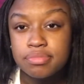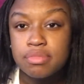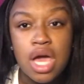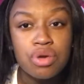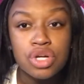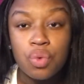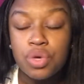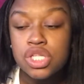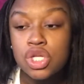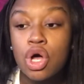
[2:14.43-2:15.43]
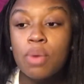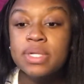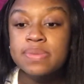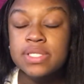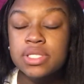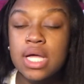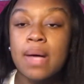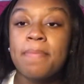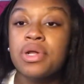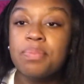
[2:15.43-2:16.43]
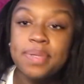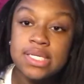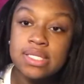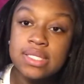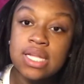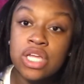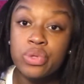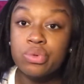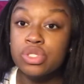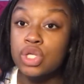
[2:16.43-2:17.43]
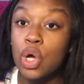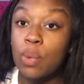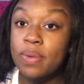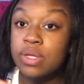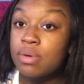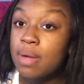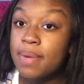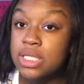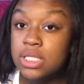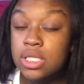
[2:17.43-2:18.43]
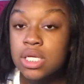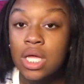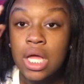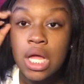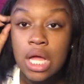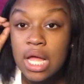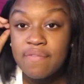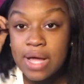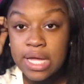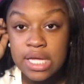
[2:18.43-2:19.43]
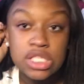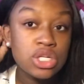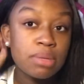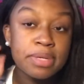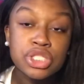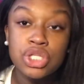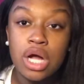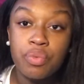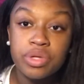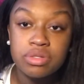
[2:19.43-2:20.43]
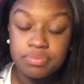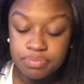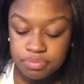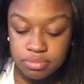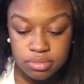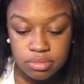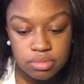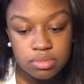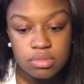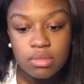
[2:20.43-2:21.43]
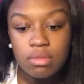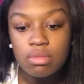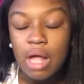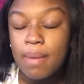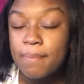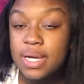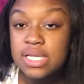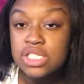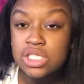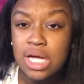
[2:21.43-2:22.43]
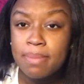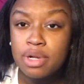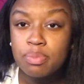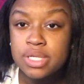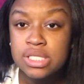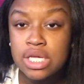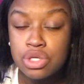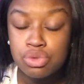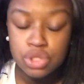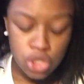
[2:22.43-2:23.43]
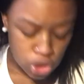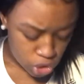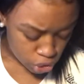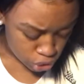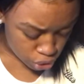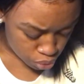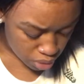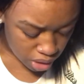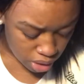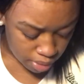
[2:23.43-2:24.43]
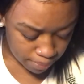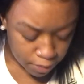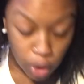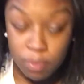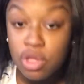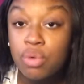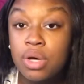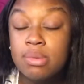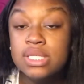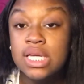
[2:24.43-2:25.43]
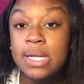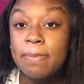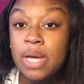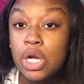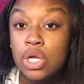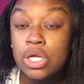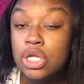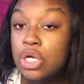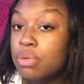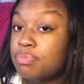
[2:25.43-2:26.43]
I don't know what it's called, but it's basically like a metal piece that they use to open you up, basically. If I can insert a picture, I will. But it's just like a metal piece they use to open you up to get a better, you know,